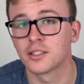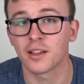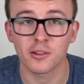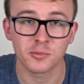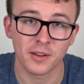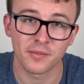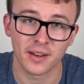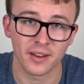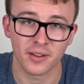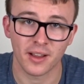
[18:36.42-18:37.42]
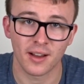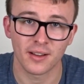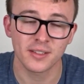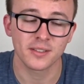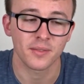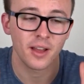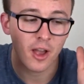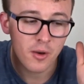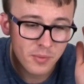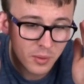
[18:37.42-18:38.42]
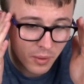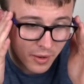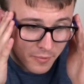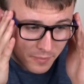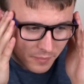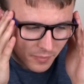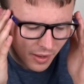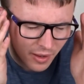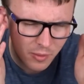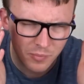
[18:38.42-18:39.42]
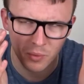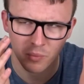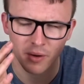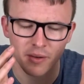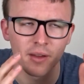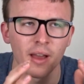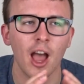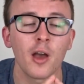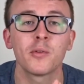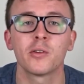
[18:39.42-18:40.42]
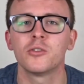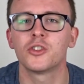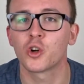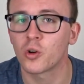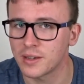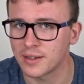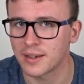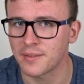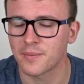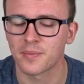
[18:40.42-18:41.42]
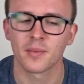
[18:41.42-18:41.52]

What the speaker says: So that was my video, guys. I hope you won. I hope you enjoyed it.